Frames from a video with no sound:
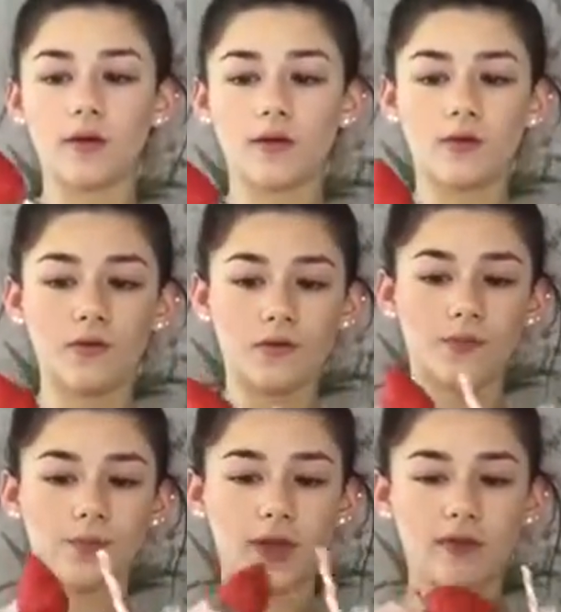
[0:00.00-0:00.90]
So
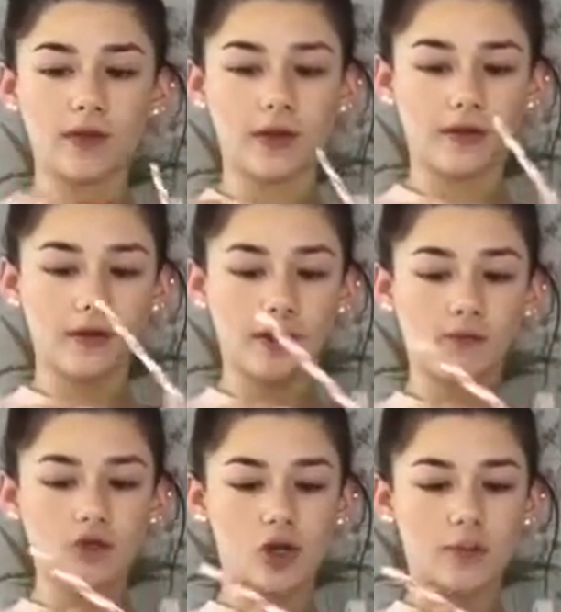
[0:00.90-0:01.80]
basically, instead
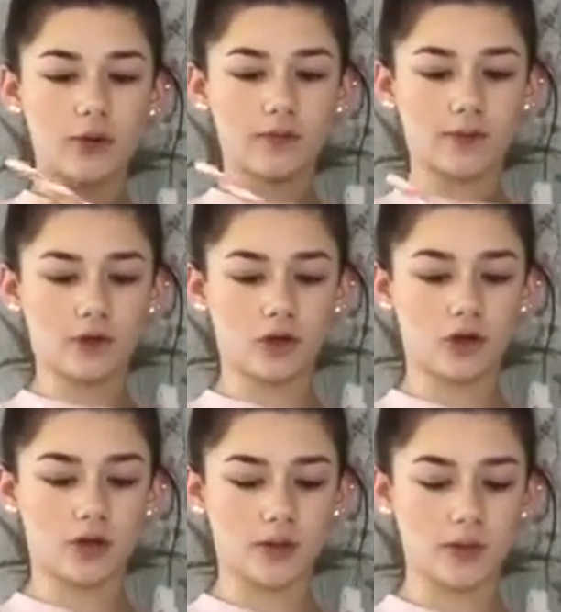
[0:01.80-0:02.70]
of chopping off the top,